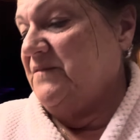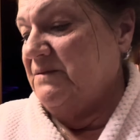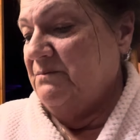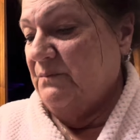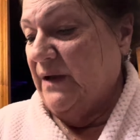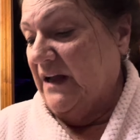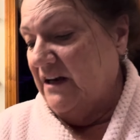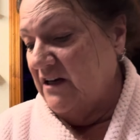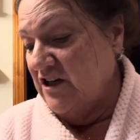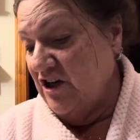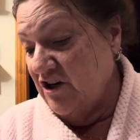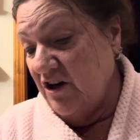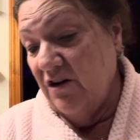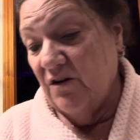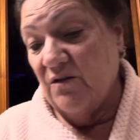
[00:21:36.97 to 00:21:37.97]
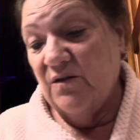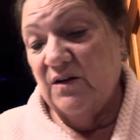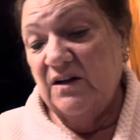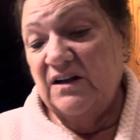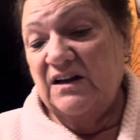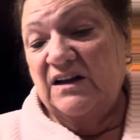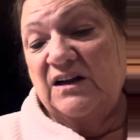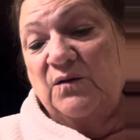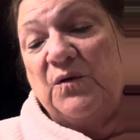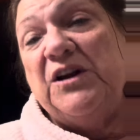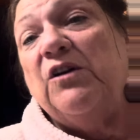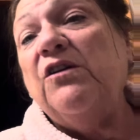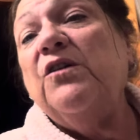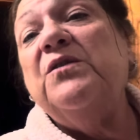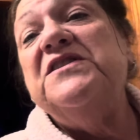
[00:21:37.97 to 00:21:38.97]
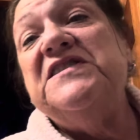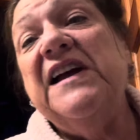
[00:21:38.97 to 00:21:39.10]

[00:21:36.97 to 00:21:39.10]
But, you know, we don't always